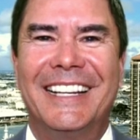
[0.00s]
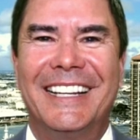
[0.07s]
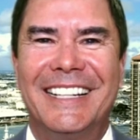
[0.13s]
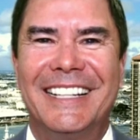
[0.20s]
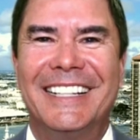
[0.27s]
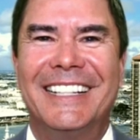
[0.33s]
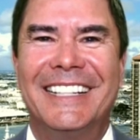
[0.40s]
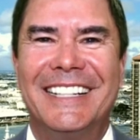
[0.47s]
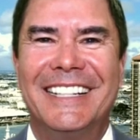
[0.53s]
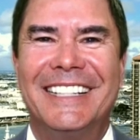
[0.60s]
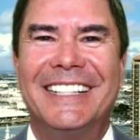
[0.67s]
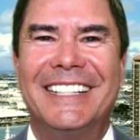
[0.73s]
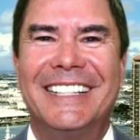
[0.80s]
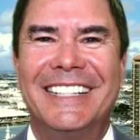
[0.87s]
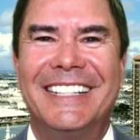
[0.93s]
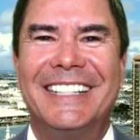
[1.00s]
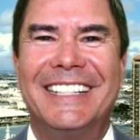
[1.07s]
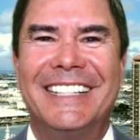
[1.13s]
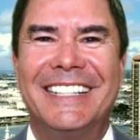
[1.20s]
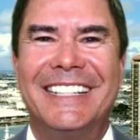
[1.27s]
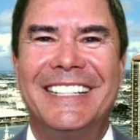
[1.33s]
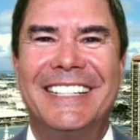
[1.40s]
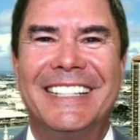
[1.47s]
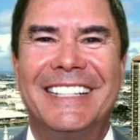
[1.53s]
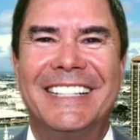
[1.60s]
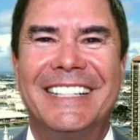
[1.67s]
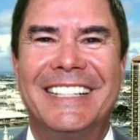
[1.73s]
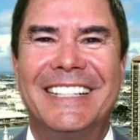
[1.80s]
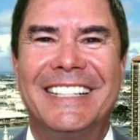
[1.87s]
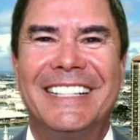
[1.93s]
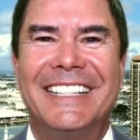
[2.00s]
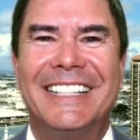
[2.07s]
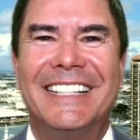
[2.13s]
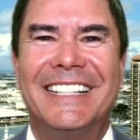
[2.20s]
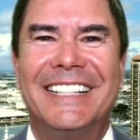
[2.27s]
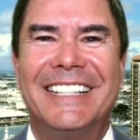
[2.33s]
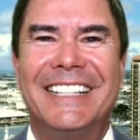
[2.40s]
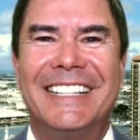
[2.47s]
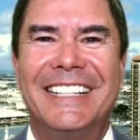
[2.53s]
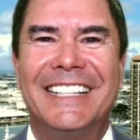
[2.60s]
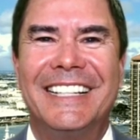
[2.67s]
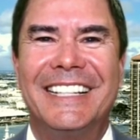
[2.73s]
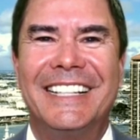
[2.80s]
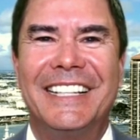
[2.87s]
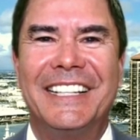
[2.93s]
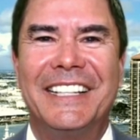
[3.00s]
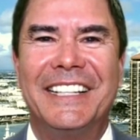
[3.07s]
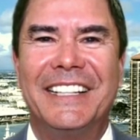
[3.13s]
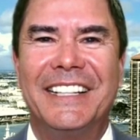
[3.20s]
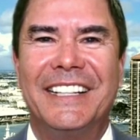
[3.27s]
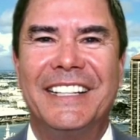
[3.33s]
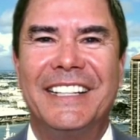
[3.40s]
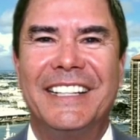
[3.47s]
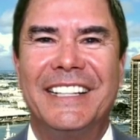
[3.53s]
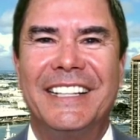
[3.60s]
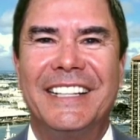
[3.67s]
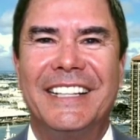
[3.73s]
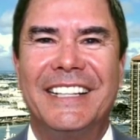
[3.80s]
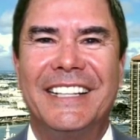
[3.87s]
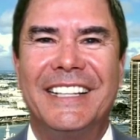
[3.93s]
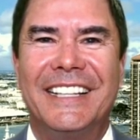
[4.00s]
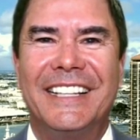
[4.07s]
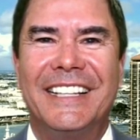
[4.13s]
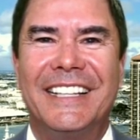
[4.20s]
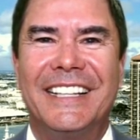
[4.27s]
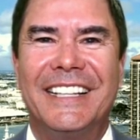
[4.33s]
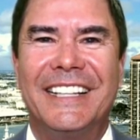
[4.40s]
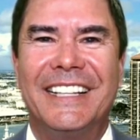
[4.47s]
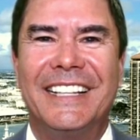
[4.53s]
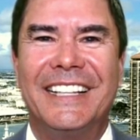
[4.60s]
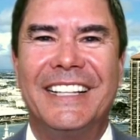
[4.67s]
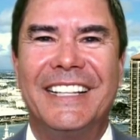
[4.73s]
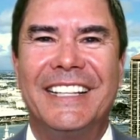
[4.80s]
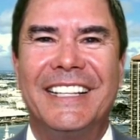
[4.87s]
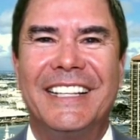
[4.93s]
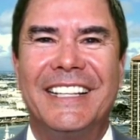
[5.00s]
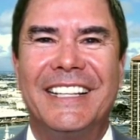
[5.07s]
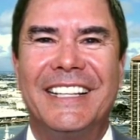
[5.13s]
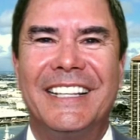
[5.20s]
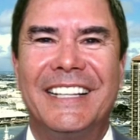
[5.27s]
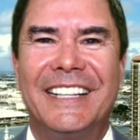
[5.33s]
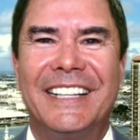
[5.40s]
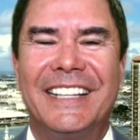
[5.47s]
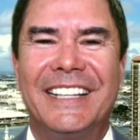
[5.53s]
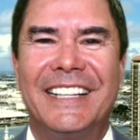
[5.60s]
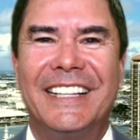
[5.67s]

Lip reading: The person shown says nothing.